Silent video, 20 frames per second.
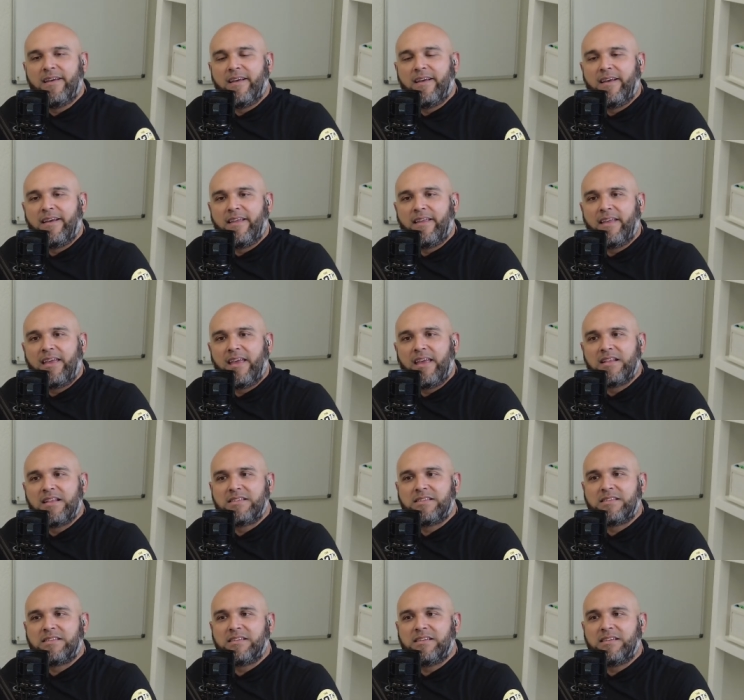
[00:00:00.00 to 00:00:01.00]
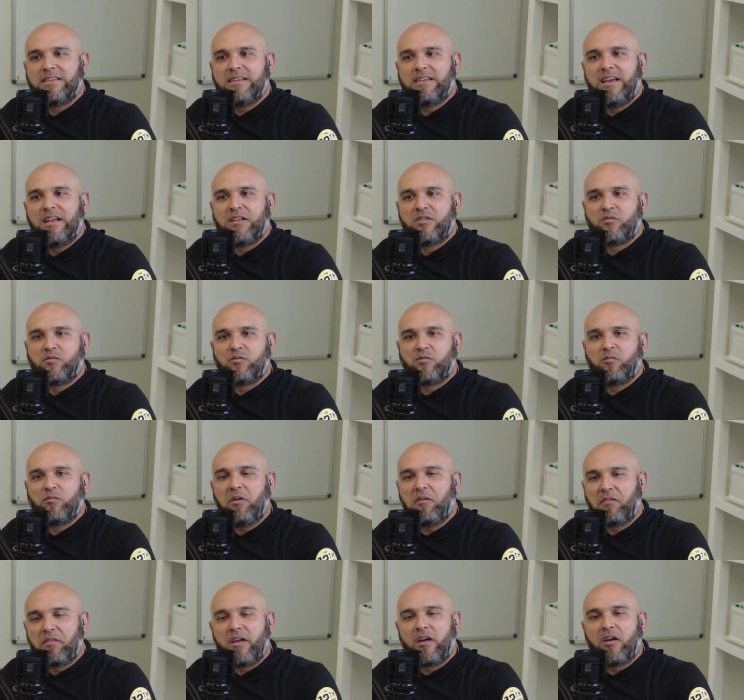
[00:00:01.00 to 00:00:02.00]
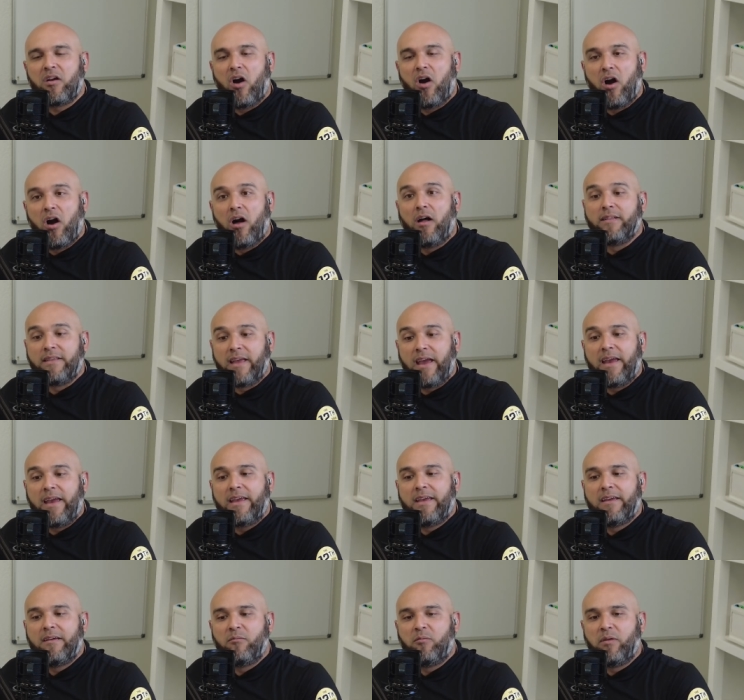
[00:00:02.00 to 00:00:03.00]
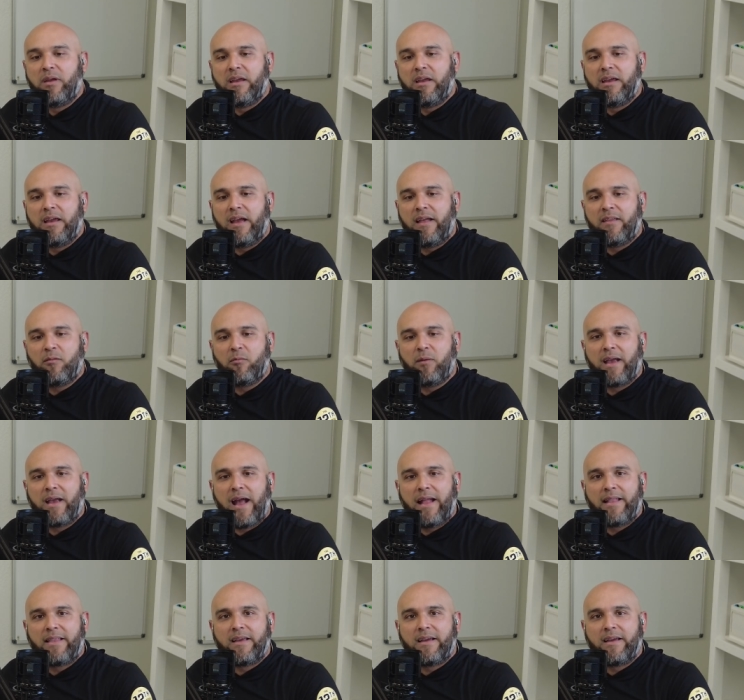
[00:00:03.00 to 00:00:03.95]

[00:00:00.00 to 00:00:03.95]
Uh, it's... It's we were there all day. We I think we got